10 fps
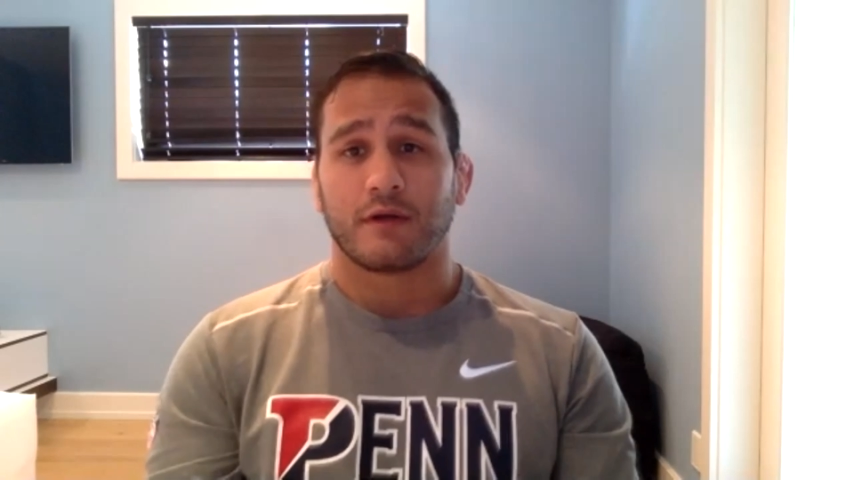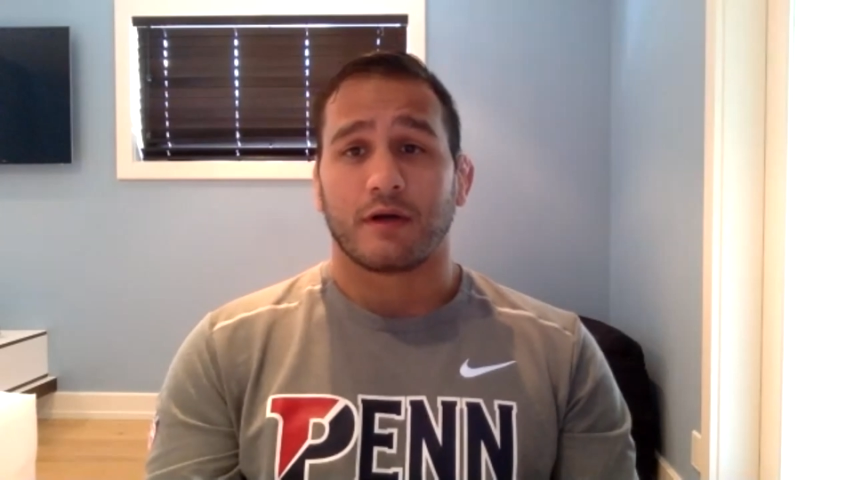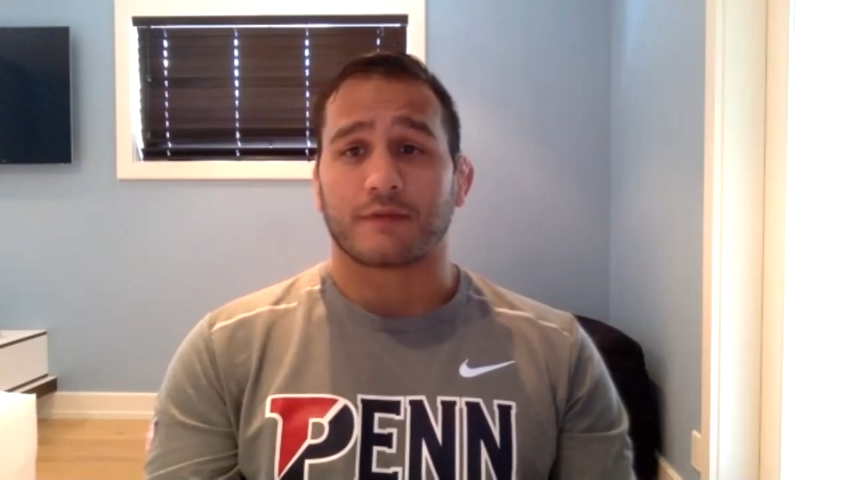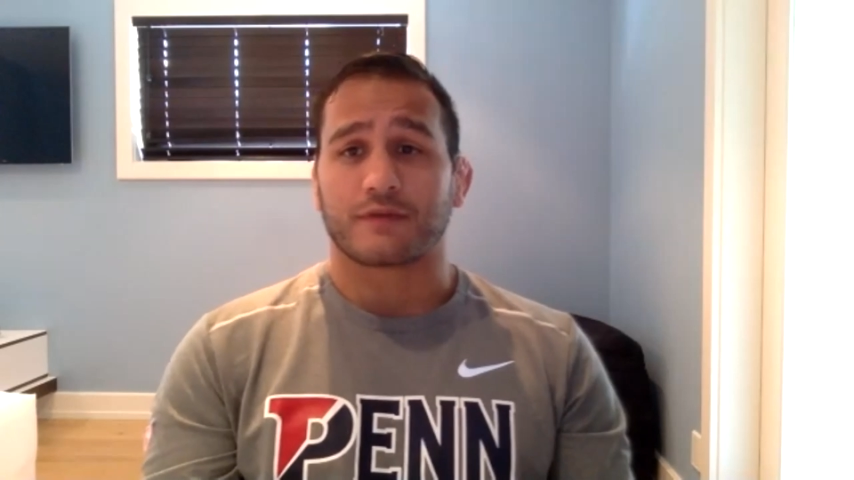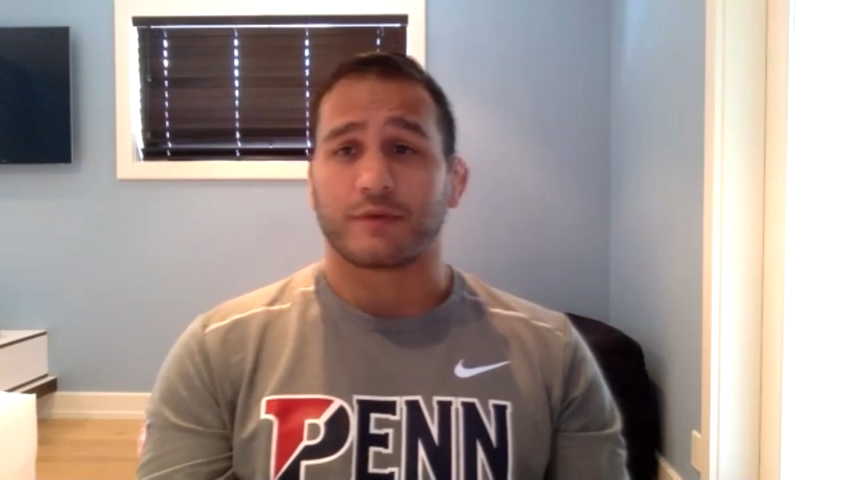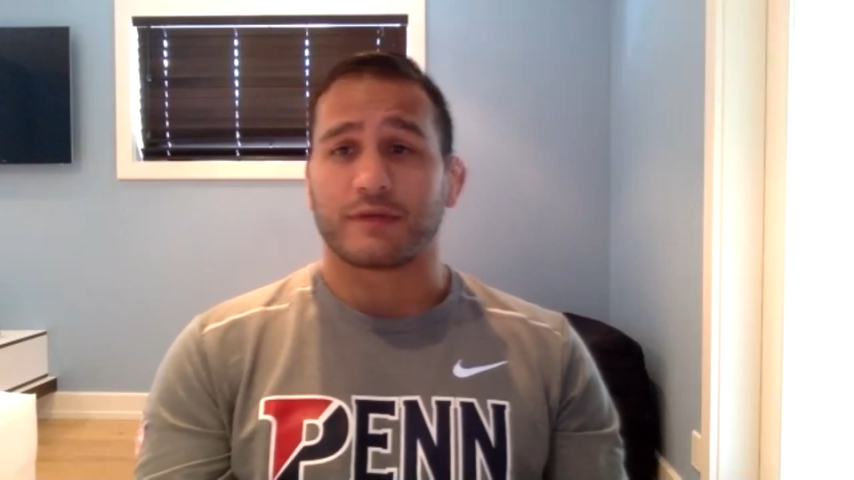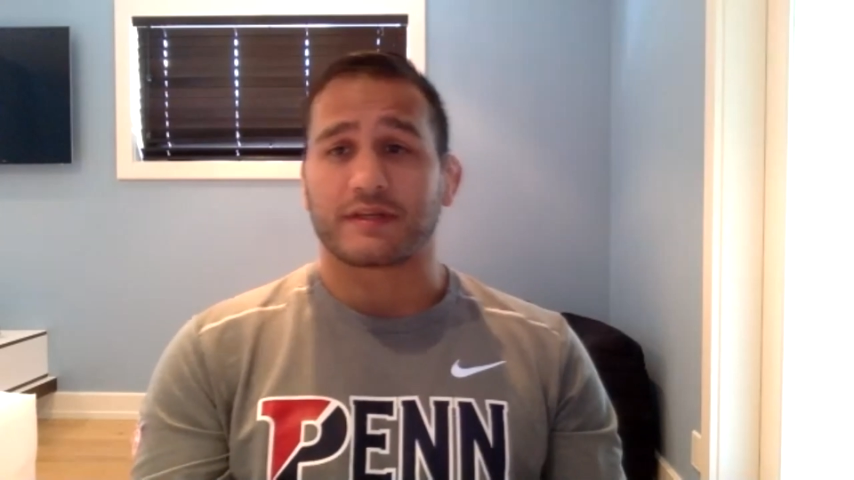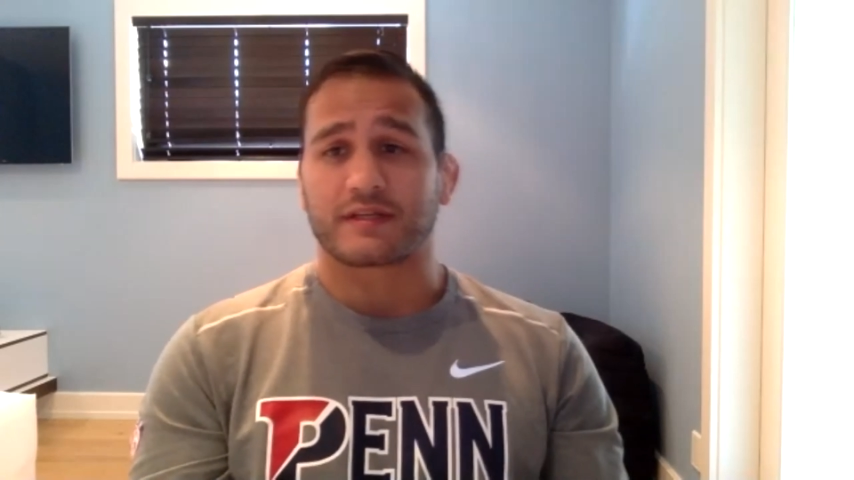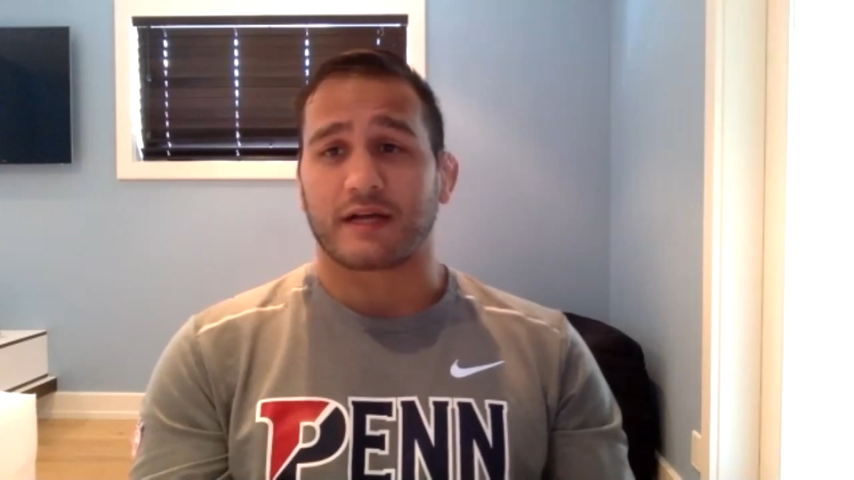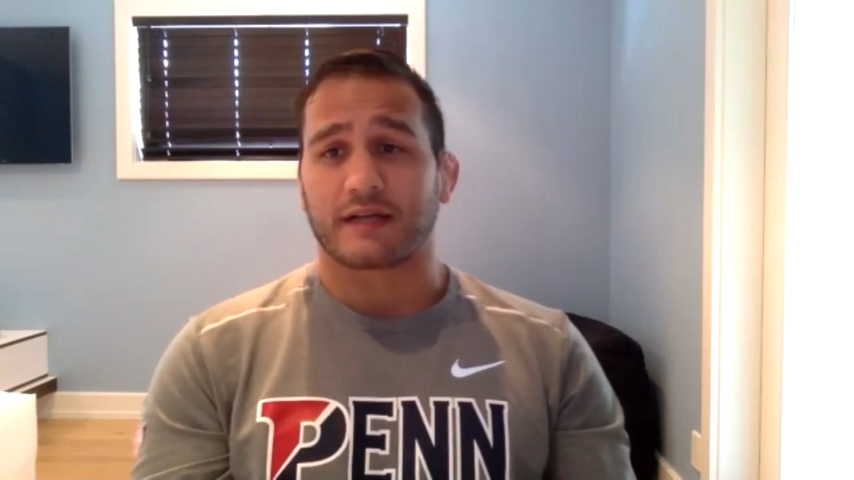So we
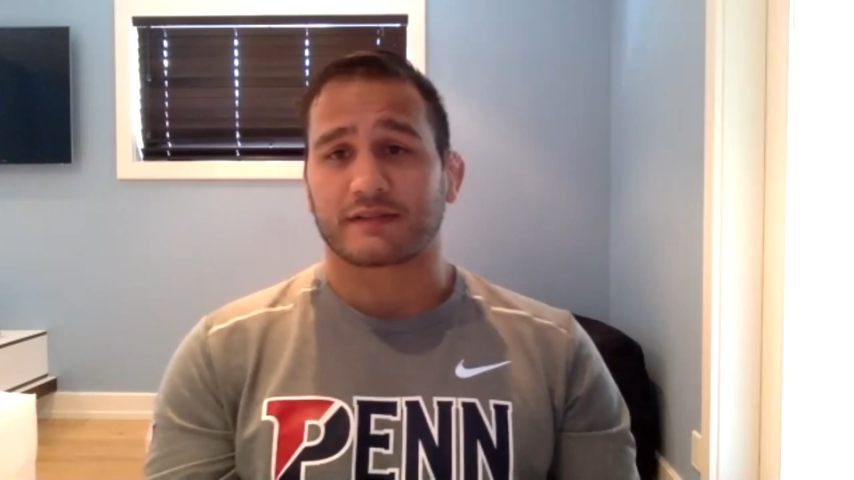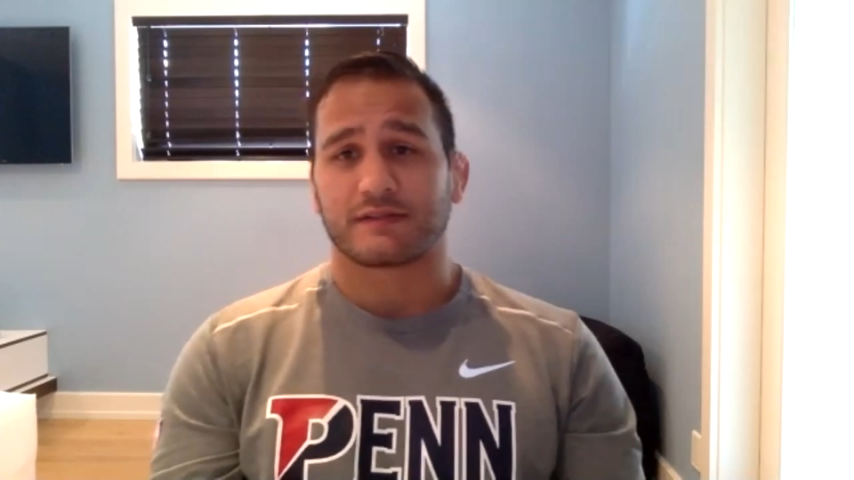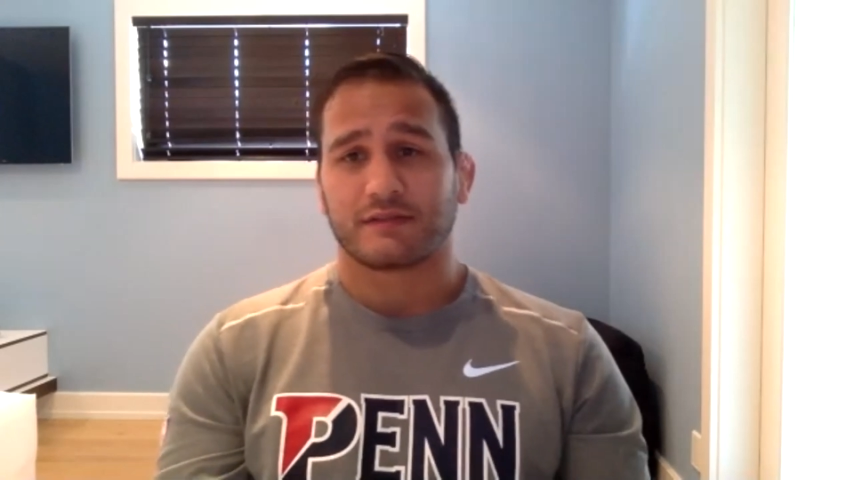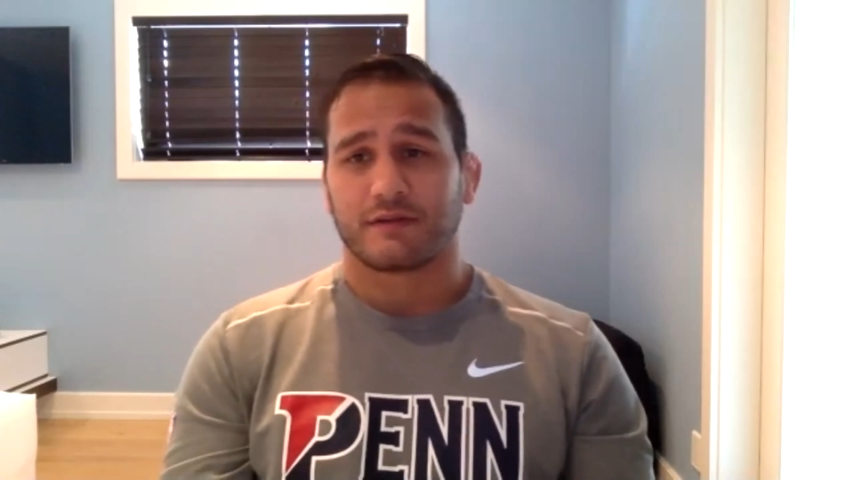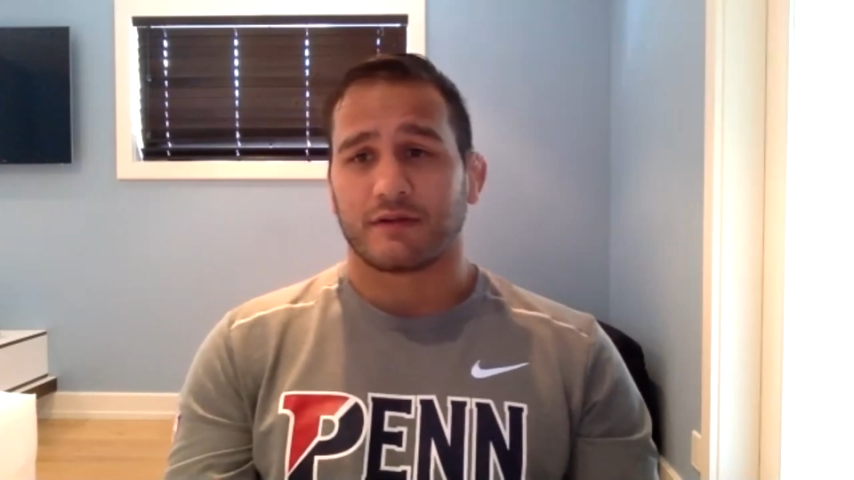discuss,